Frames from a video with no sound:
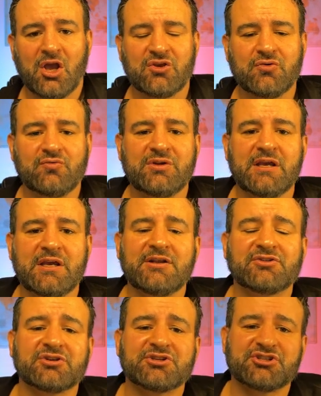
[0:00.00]
You
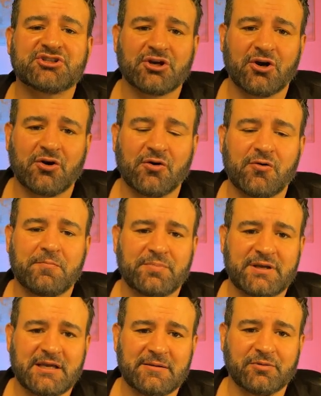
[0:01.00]
need to show
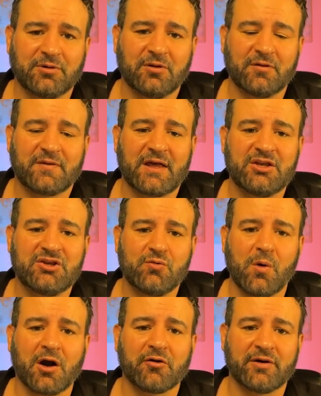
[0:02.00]
people that
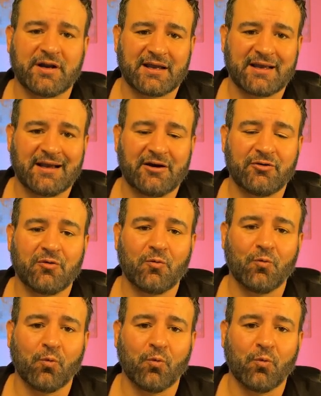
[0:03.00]
you are an account